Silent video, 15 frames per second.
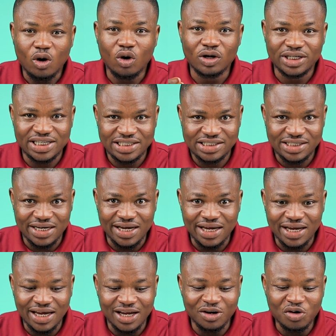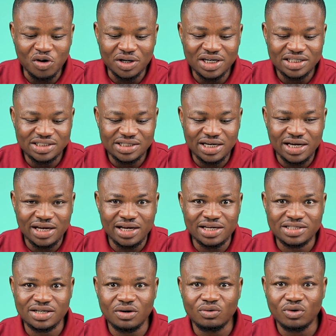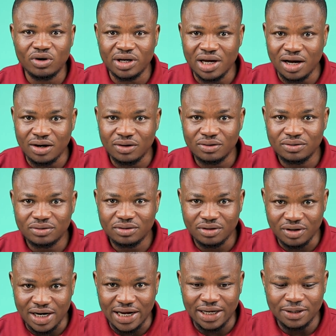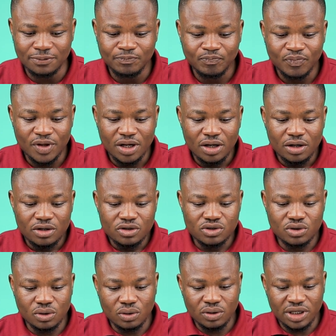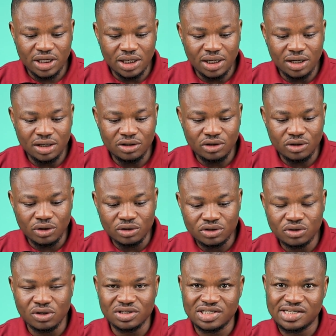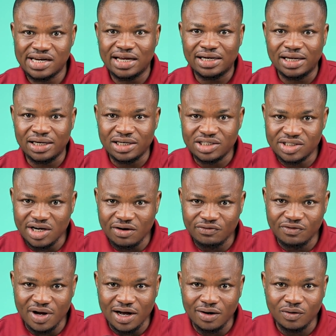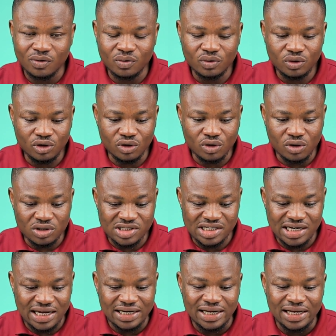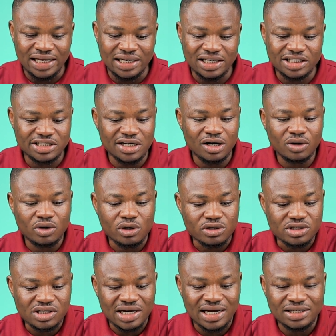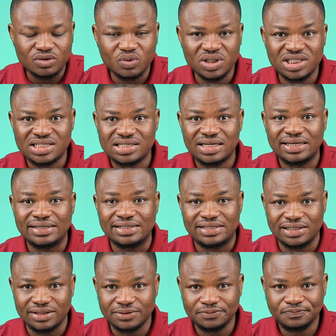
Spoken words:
and auditia is a royal, all right? So here you don't consider the initial vowel, you consider the initial consonant, which is d,